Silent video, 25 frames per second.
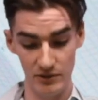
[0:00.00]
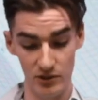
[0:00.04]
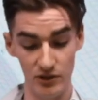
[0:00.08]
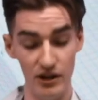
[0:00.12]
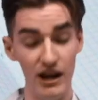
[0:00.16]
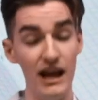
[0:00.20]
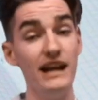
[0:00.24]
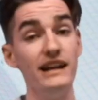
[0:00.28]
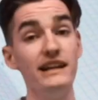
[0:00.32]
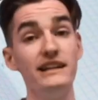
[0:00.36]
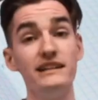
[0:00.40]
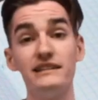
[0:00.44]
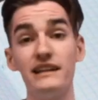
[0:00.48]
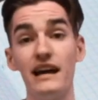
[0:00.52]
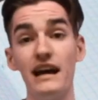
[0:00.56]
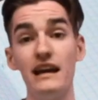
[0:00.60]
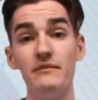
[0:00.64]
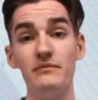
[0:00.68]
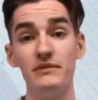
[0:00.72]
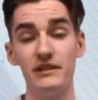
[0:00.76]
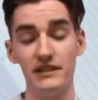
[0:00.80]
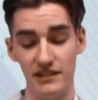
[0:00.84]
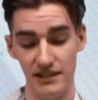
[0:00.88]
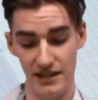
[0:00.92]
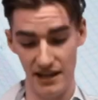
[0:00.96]
or any
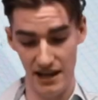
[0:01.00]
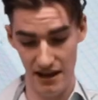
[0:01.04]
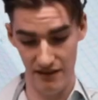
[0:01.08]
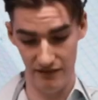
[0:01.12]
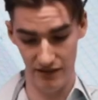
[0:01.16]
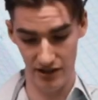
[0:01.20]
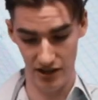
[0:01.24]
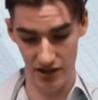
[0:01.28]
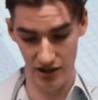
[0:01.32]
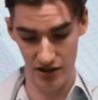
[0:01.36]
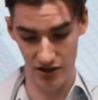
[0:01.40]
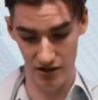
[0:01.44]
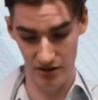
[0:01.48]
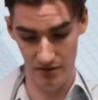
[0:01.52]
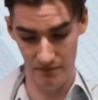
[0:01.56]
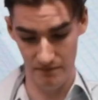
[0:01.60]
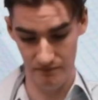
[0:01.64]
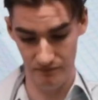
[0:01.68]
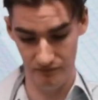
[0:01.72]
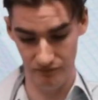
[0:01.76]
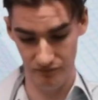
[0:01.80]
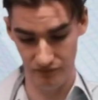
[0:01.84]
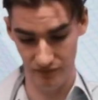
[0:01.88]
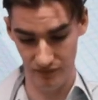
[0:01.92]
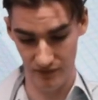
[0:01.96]
tape that you have at home.
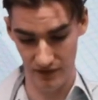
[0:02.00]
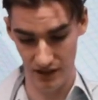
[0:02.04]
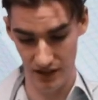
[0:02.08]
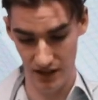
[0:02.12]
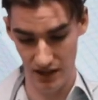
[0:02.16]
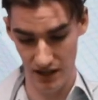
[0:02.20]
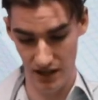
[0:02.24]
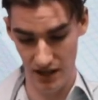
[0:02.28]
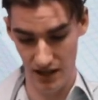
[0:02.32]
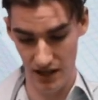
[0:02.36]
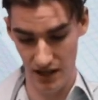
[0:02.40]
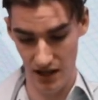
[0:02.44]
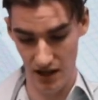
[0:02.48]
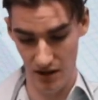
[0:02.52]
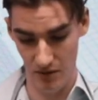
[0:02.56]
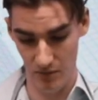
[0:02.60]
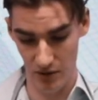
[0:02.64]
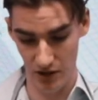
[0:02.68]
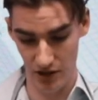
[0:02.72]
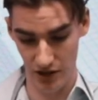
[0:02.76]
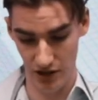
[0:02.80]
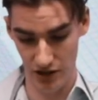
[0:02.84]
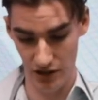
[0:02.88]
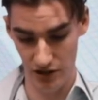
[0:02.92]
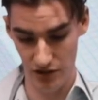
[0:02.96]
And we're
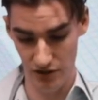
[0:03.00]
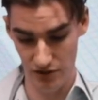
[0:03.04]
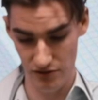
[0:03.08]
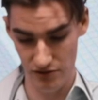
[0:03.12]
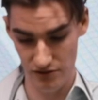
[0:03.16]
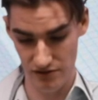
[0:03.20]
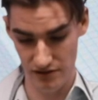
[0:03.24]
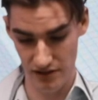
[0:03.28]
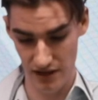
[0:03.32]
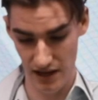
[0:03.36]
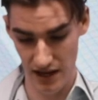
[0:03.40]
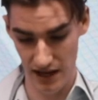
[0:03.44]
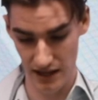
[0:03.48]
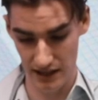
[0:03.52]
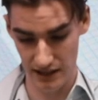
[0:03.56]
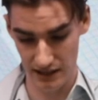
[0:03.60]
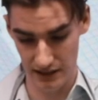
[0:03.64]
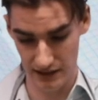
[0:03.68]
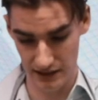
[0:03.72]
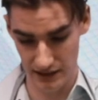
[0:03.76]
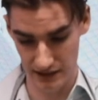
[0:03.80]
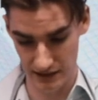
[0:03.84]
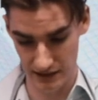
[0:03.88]
going to use that.